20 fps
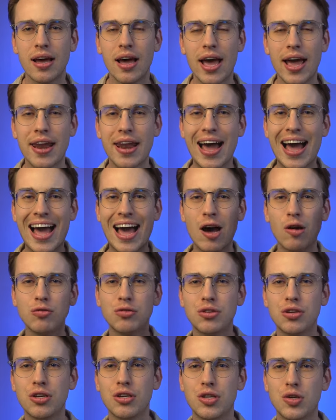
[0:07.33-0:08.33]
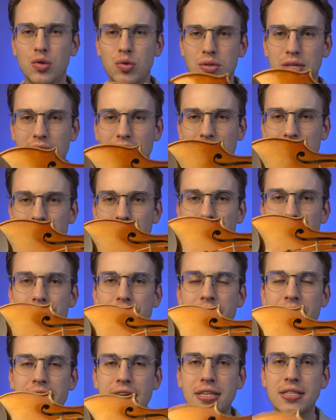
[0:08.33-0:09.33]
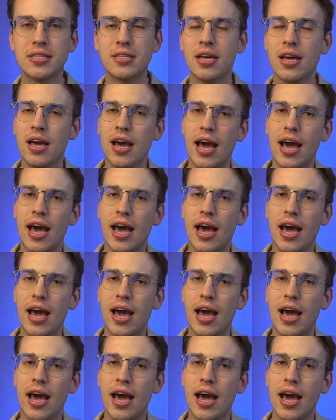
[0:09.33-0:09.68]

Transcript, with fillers: and how to use this.